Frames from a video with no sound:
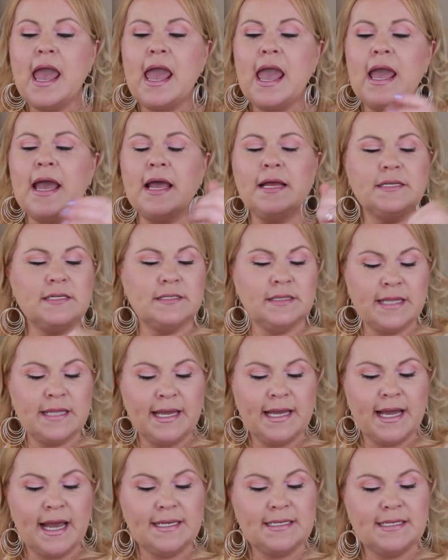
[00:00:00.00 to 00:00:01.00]
And
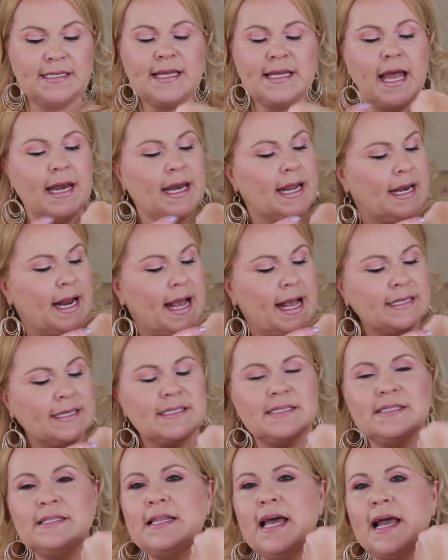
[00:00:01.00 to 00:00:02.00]
like I said, it
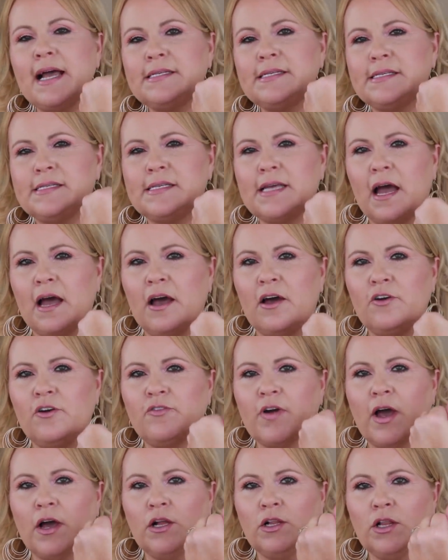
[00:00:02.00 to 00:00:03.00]
has less
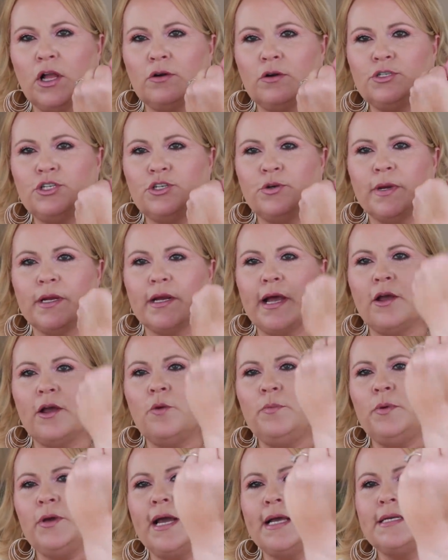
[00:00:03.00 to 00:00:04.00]
of a glow to it. I
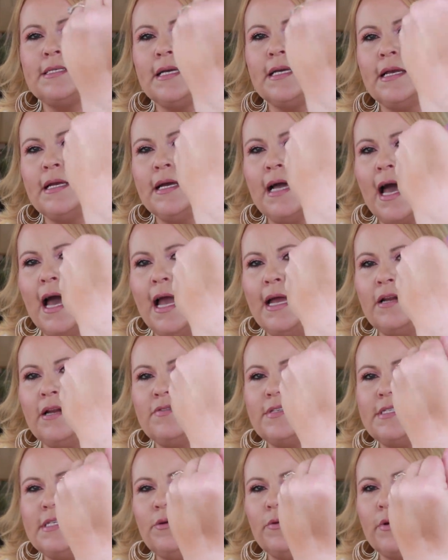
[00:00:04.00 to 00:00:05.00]
hope you guys can kind
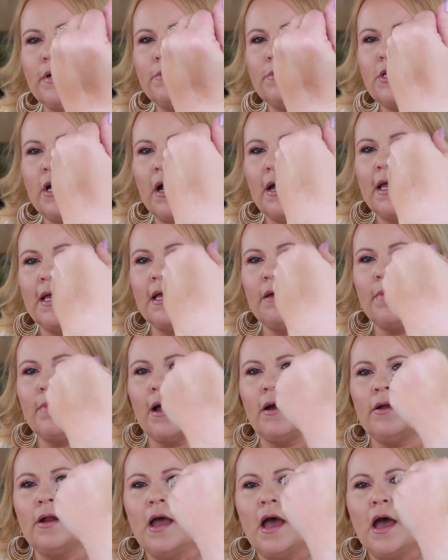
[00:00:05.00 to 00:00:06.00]
of see what I'm talking
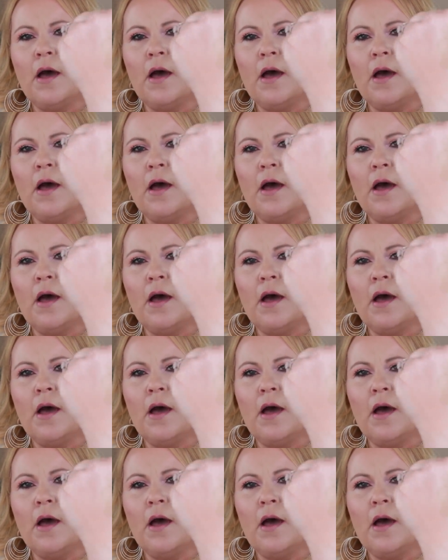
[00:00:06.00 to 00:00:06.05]
about.